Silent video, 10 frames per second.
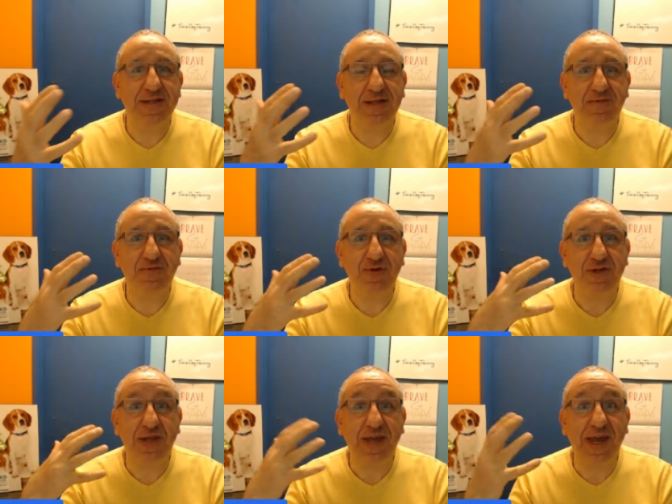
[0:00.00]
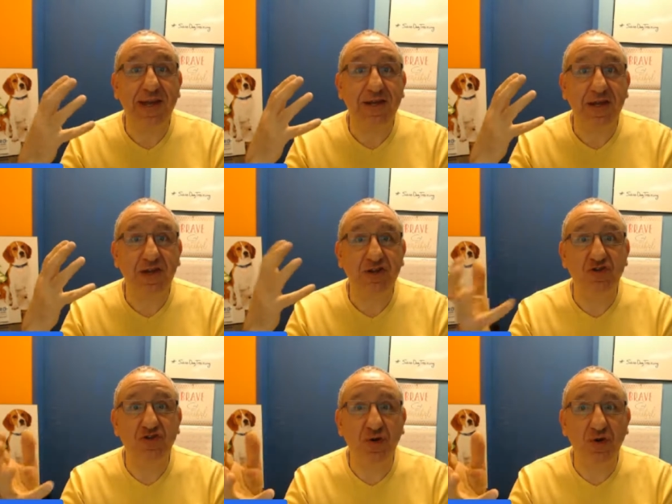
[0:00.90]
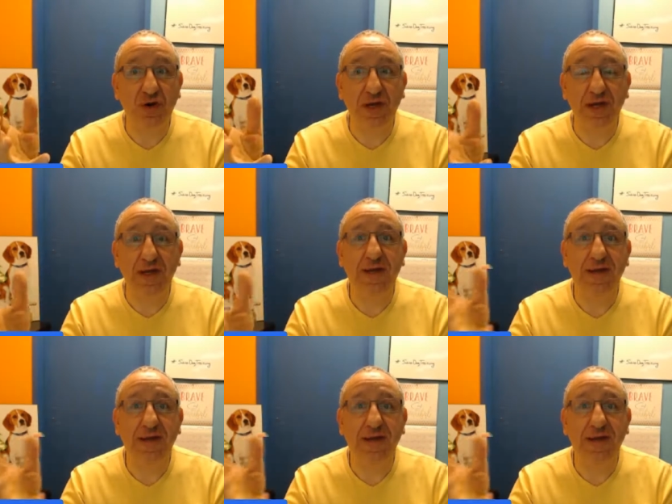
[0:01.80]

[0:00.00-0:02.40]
therefore they can enjoy